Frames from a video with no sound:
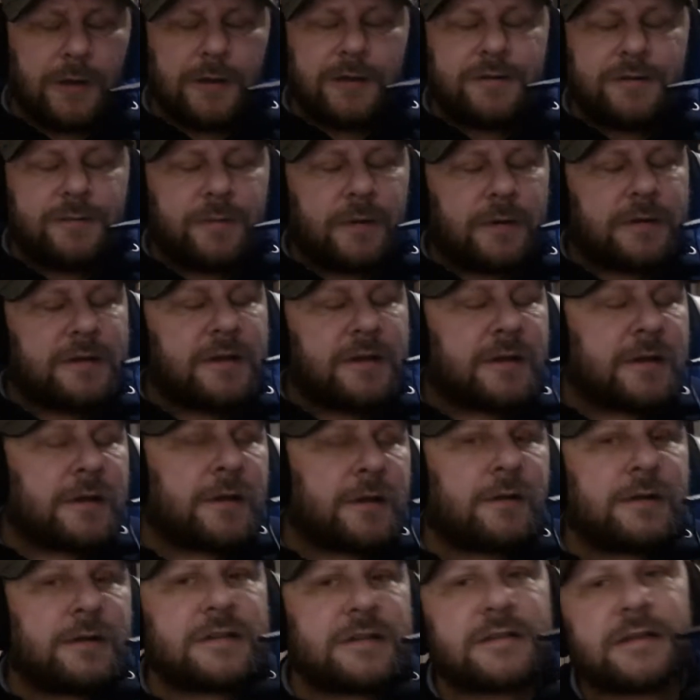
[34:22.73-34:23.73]
but you can
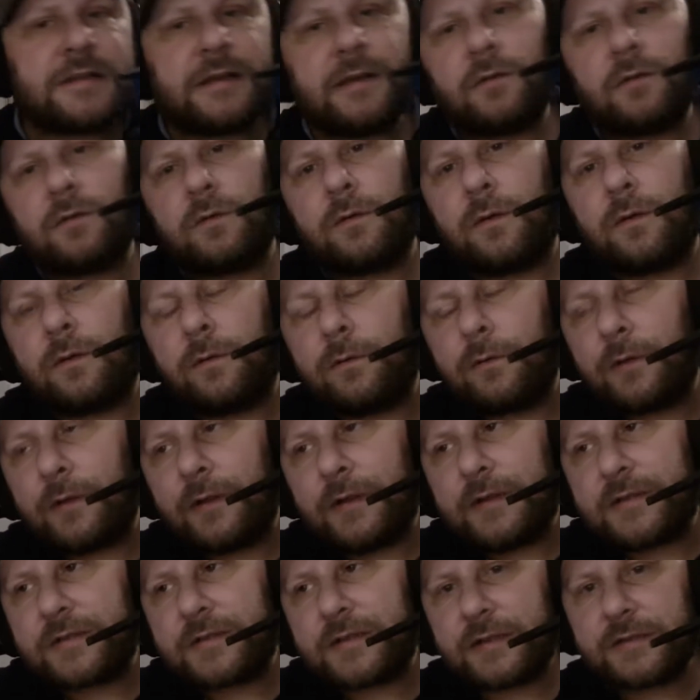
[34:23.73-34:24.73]
kind of say all of
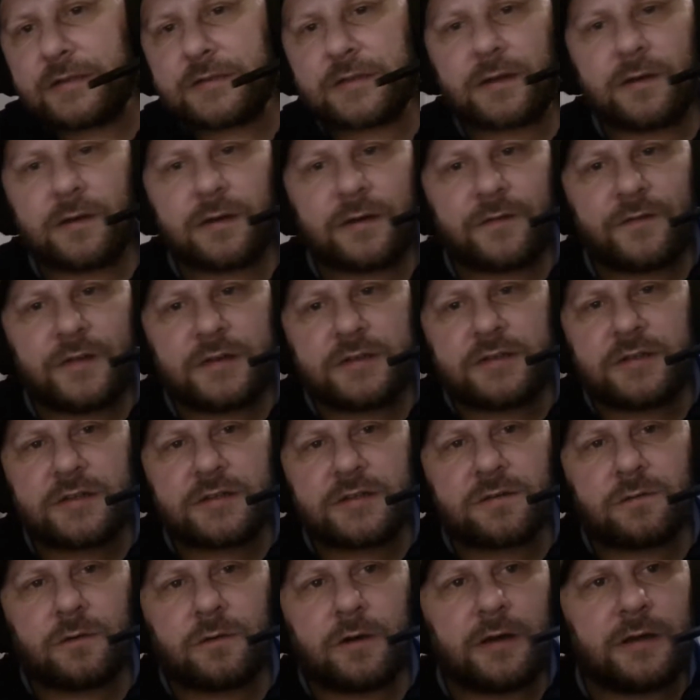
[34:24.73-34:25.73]
these things are kind of
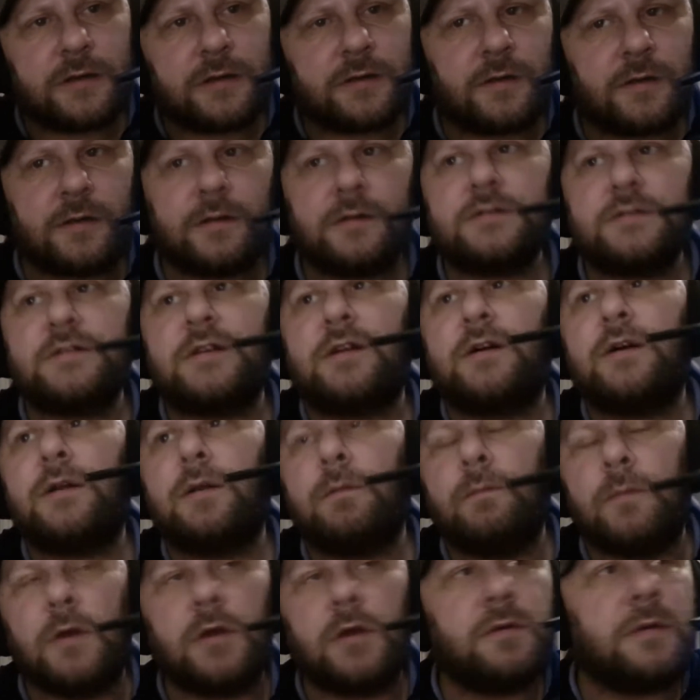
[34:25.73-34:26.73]
intertwined, and it's like
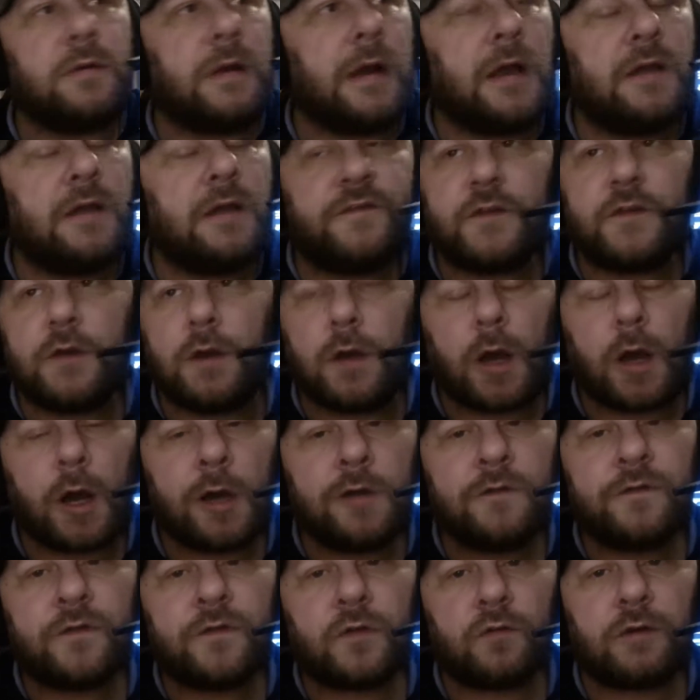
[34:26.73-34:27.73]
if you
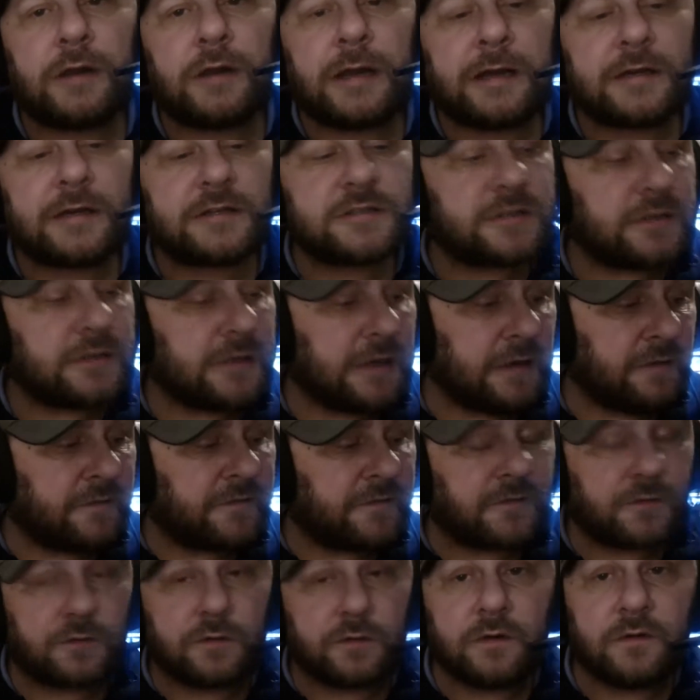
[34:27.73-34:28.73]
overreact in
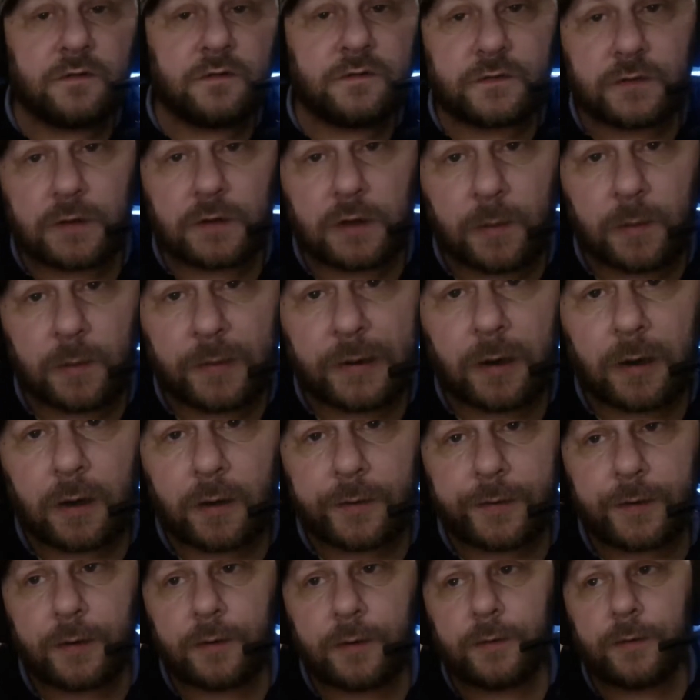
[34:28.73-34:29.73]
front of a
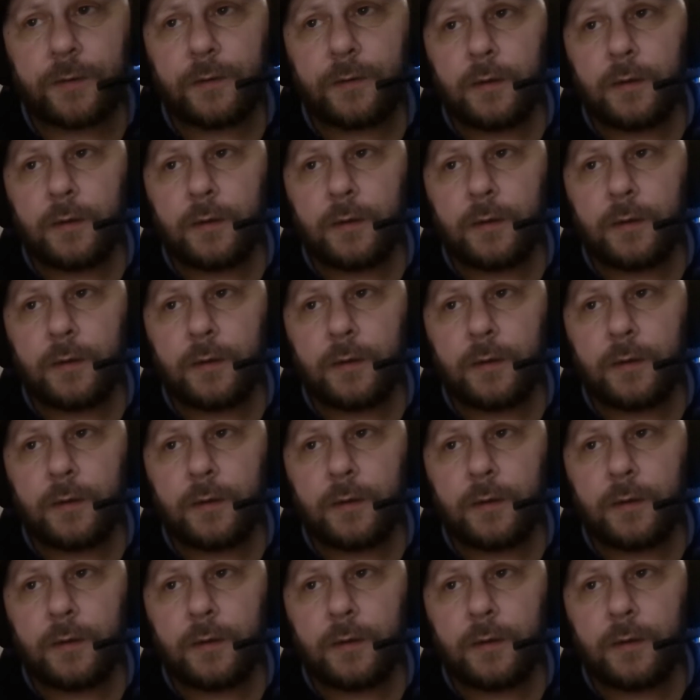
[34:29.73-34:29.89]
partner,